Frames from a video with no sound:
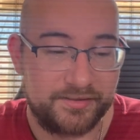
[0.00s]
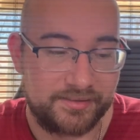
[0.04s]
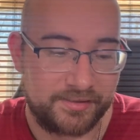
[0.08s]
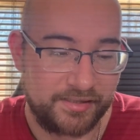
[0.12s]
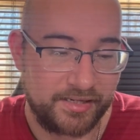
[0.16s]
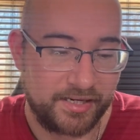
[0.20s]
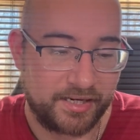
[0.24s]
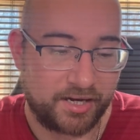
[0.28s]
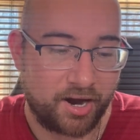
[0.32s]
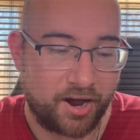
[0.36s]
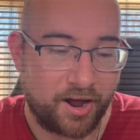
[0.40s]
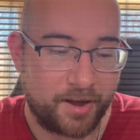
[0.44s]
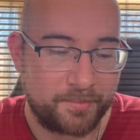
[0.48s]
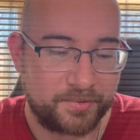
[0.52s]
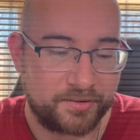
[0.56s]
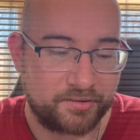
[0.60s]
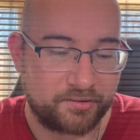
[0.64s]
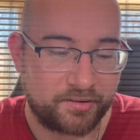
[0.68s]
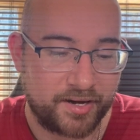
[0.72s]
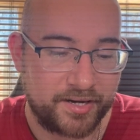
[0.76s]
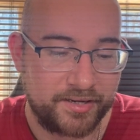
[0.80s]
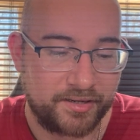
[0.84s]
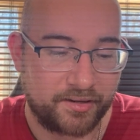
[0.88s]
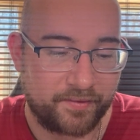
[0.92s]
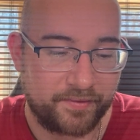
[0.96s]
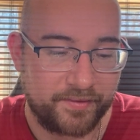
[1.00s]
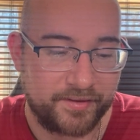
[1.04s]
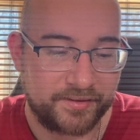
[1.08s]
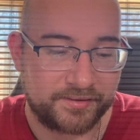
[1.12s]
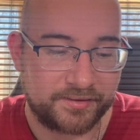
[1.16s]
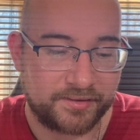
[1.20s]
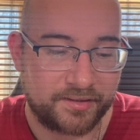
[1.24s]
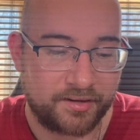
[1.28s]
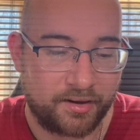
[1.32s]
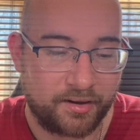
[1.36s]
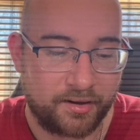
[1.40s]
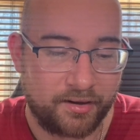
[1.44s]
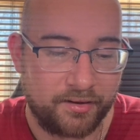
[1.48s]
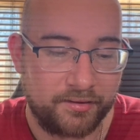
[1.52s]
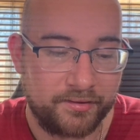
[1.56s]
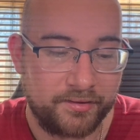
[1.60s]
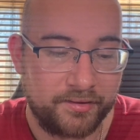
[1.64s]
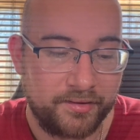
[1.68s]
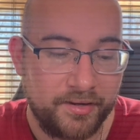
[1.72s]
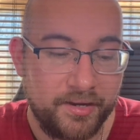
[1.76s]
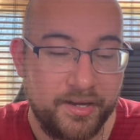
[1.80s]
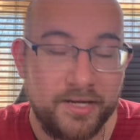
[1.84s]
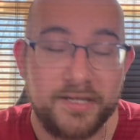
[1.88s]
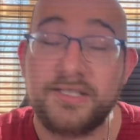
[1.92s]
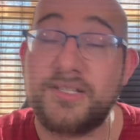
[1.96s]
the copyright on this card.
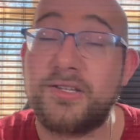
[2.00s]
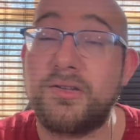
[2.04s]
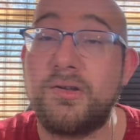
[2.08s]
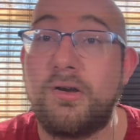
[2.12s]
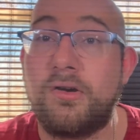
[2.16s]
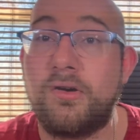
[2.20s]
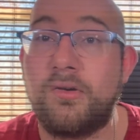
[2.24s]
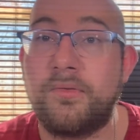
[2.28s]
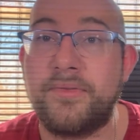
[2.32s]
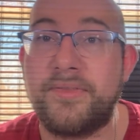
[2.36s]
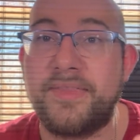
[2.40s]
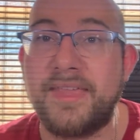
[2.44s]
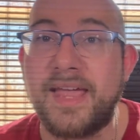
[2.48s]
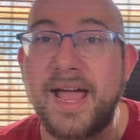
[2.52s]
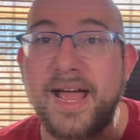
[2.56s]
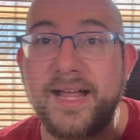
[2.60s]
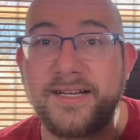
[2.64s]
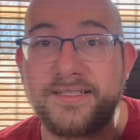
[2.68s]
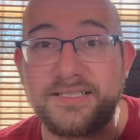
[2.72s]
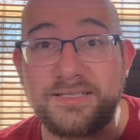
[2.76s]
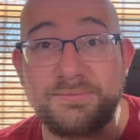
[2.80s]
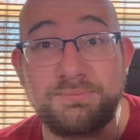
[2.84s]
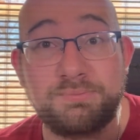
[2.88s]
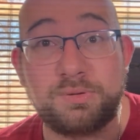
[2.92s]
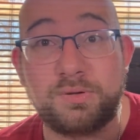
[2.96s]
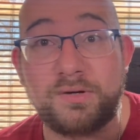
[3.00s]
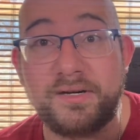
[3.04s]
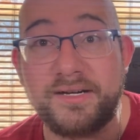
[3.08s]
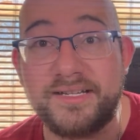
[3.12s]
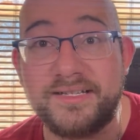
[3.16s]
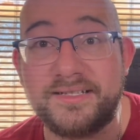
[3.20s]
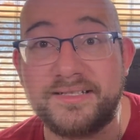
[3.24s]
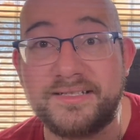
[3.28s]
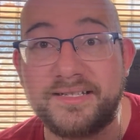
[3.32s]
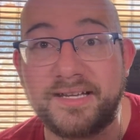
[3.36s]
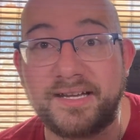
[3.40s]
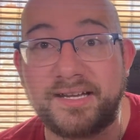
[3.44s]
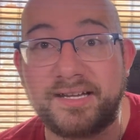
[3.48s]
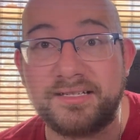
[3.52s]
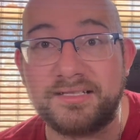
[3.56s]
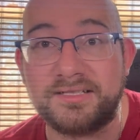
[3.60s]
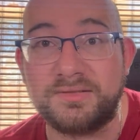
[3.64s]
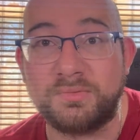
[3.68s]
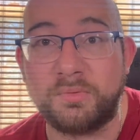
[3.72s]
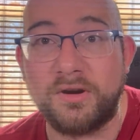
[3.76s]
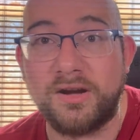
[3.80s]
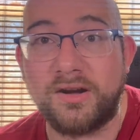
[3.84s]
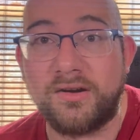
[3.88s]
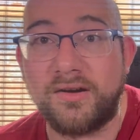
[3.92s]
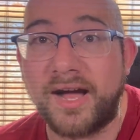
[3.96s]
So that's pretty sick as
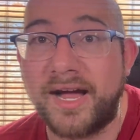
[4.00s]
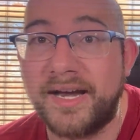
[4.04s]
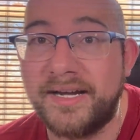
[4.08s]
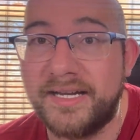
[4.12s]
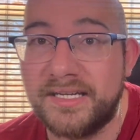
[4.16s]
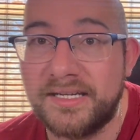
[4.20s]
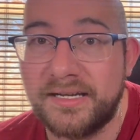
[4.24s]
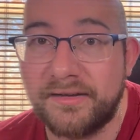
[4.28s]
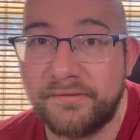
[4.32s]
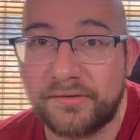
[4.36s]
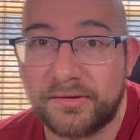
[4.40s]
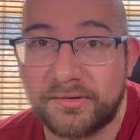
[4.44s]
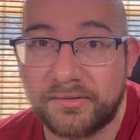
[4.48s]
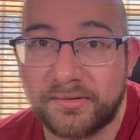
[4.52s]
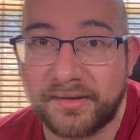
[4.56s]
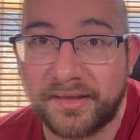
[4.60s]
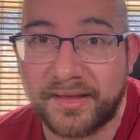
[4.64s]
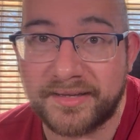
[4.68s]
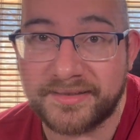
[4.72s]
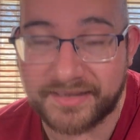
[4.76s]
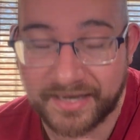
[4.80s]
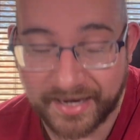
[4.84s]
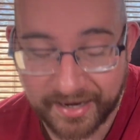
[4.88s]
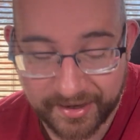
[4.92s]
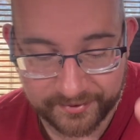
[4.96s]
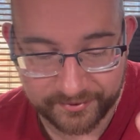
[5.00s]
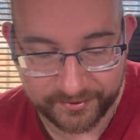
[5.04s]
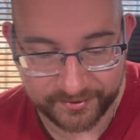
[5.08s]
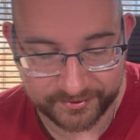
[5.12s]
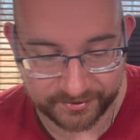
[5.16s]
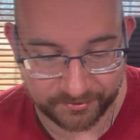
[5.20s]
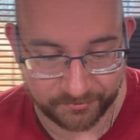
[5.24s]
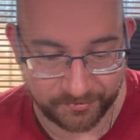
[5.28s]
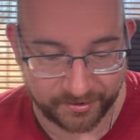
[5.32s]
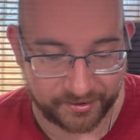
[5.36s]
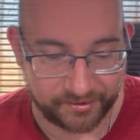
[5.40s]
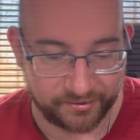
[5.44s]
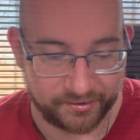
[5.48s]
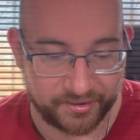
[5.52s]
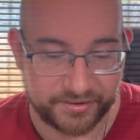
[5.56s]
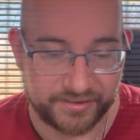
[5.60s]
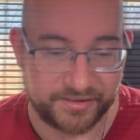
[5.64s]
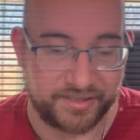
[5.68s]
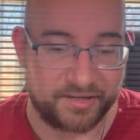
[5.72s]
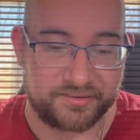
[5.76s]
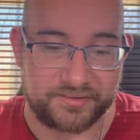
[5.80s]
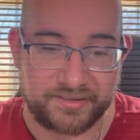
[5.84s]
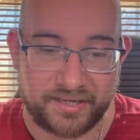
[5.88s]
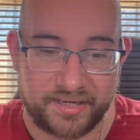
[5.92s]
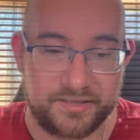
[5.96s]
well. I didn't even realize I had this in my collection. I
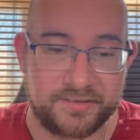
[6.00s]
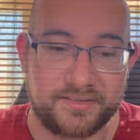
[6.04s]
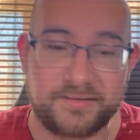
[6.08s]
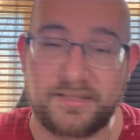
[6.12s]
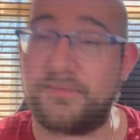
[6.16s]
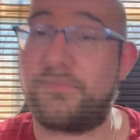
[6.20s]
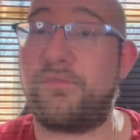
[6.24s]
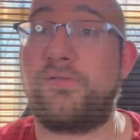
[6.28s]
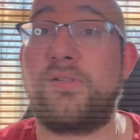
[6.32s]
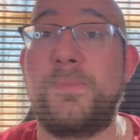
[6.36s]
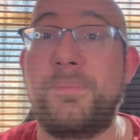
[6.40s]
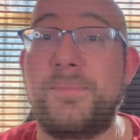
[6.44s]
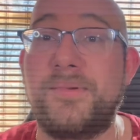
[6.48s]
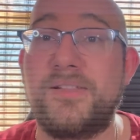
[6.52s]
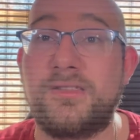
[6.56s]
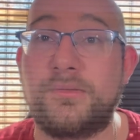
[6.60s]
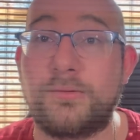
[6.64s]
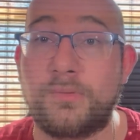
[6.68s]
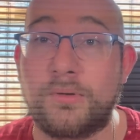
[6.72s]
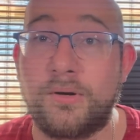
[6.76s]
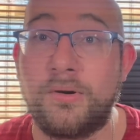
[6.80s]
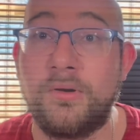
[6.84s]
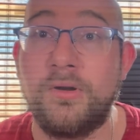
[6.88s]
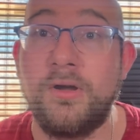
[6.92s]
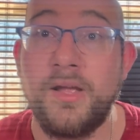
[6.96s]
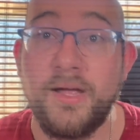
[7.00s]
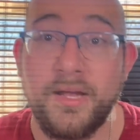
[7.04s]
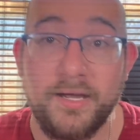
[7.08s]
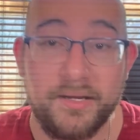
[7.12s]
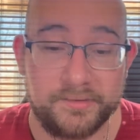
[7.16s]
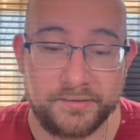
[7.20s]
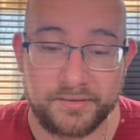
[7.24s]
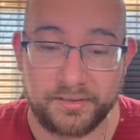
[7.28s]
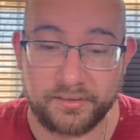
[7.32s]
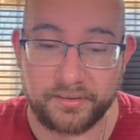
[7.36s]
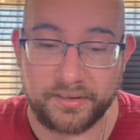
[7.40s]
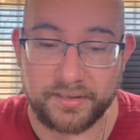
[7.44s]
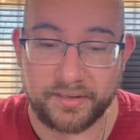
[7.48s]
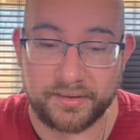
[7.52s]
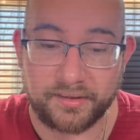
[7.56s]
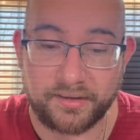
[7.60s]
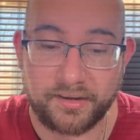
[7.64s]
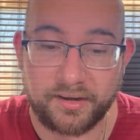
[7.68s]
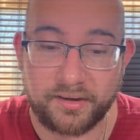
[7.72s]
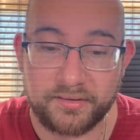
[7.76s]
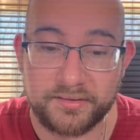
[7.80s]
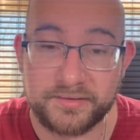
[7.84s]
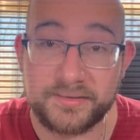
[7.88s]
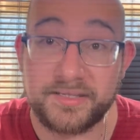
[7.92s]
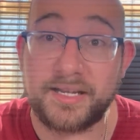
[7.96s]
was kind of just flipping through to look at the
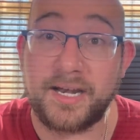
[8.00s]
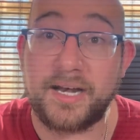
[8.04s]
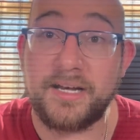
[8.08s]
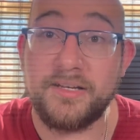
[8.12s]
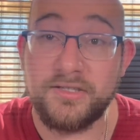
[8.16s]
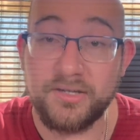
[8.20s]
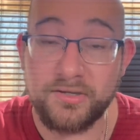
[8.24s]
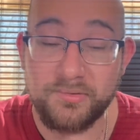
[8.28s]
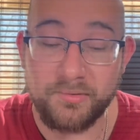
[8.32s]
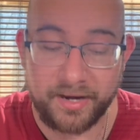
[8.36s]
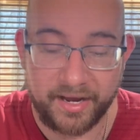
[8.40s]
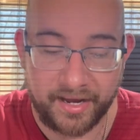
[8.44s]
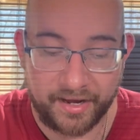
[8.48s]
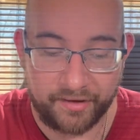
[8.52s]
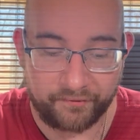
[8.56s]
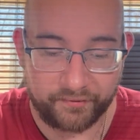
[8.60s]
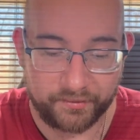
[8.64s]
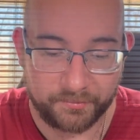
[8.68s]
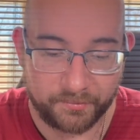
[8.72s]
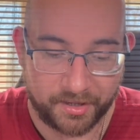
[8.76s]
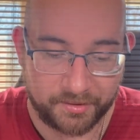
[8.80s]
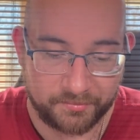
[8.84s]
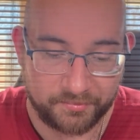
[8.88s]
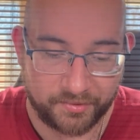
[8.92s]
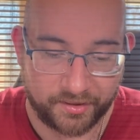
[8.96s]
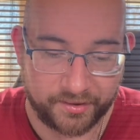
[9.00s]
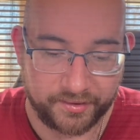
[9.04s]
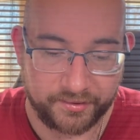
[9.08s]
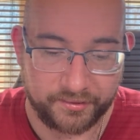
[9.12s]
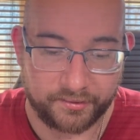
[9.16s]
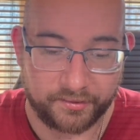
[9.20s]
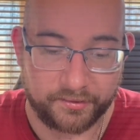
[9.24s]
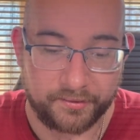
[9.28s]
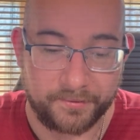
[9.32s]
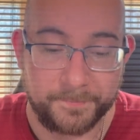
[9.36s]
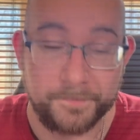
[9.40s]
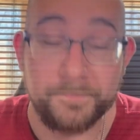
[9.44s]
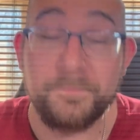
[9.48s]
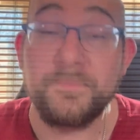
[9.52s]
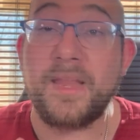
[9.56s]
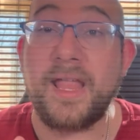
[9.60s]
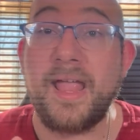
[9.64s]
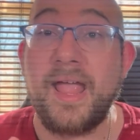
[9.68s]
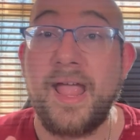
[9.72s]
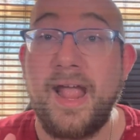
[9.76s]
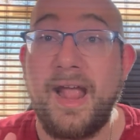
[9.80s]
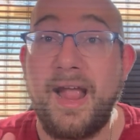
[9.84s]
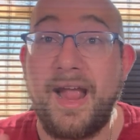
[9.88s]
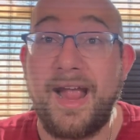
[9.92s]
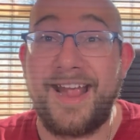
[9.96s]
cards that I do have in my binder.
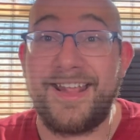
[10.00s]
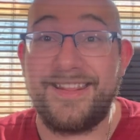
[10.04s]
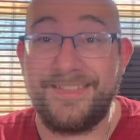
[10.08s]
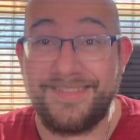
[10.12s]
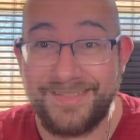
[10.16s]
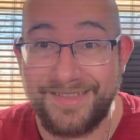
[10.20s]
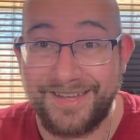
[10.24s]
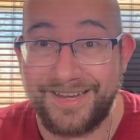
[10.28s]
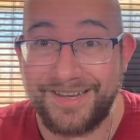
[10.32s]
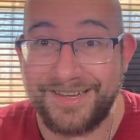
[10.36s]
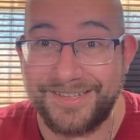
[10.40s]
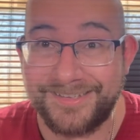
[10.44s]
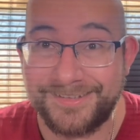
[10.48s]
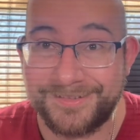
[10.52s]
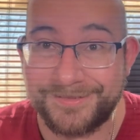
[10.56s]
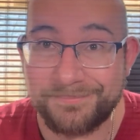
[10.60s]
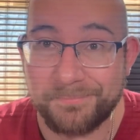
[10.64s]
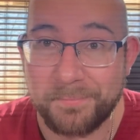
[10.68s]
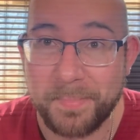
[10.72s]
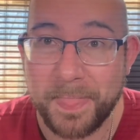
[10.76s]
And then